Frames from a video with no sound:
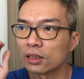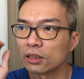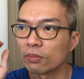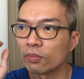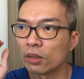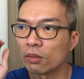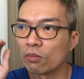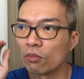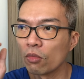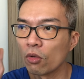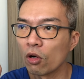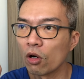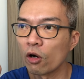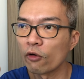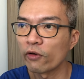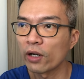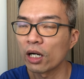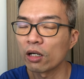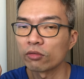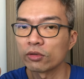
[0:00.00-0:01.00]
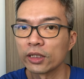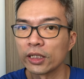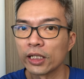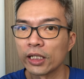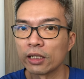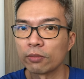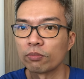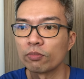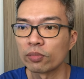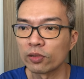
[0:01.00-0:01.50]
a little bit more of how
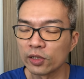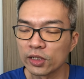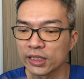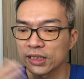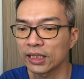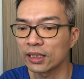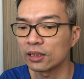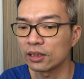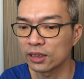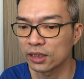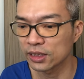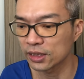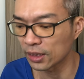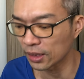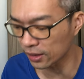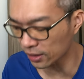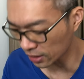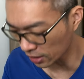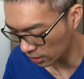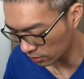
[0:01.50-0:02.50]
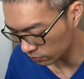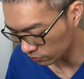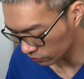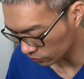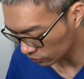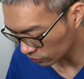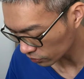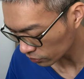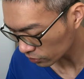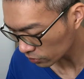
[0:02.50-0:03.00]
they present this data,
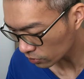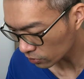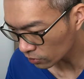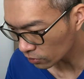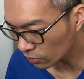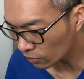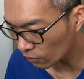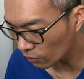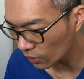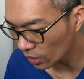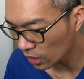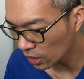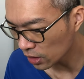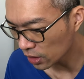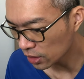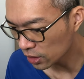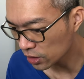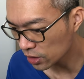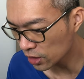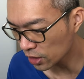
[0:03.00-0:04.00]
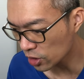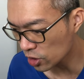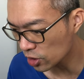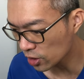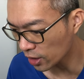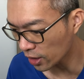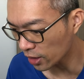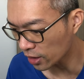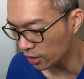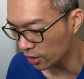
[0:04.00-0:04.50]
such
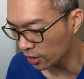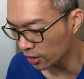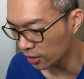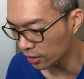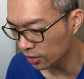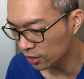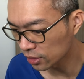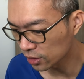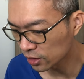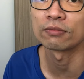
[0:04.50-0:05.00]
that